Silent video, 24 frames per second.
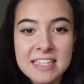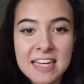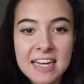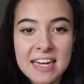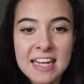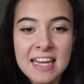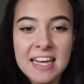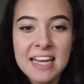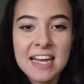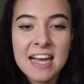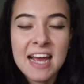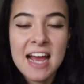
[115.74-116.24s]

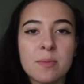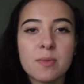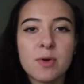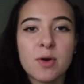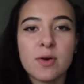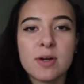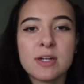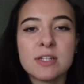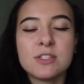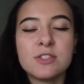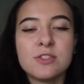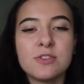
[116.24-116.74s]
study. I'm
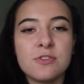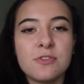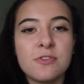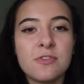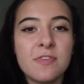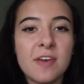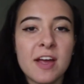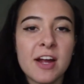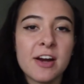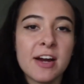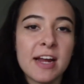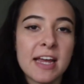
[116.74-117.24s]
going to
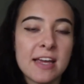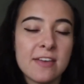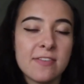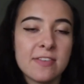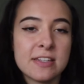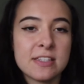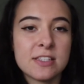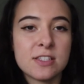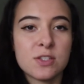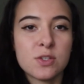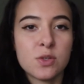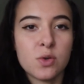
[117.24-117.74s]
Fair
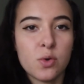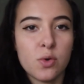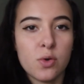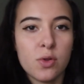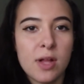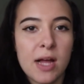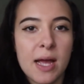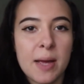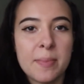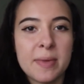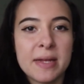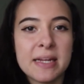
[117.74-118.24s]
Haven
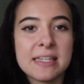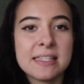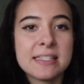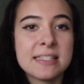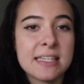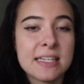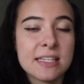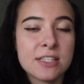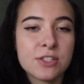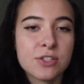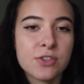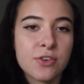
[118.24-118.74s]
School. I'm in a
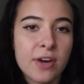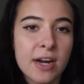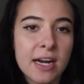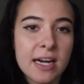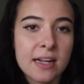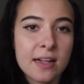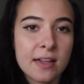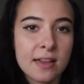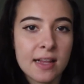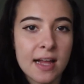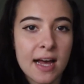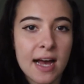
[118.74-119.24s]
sixth
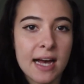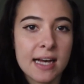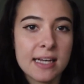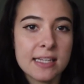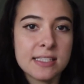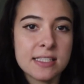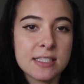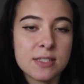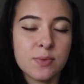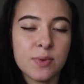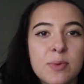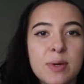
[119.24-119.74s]
grade
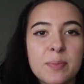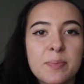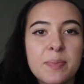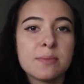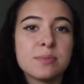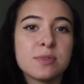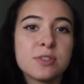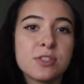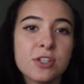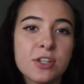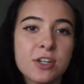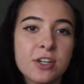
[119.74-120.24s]
class. We
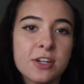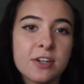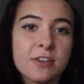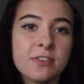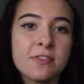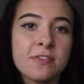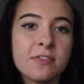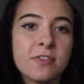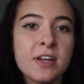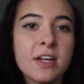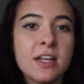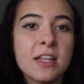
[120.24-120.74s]

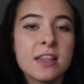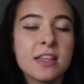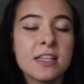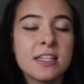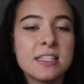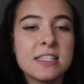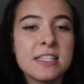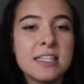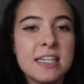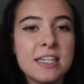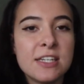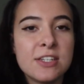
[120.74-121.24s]
observe
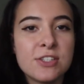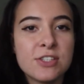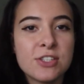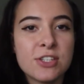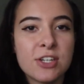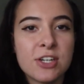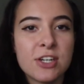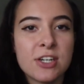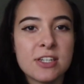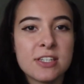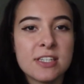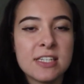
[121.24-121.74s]
the
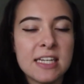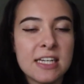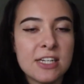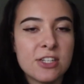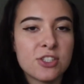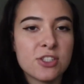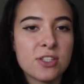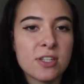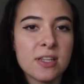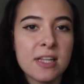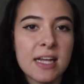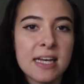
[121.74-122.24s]
teacher
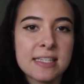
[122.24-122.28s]
teach the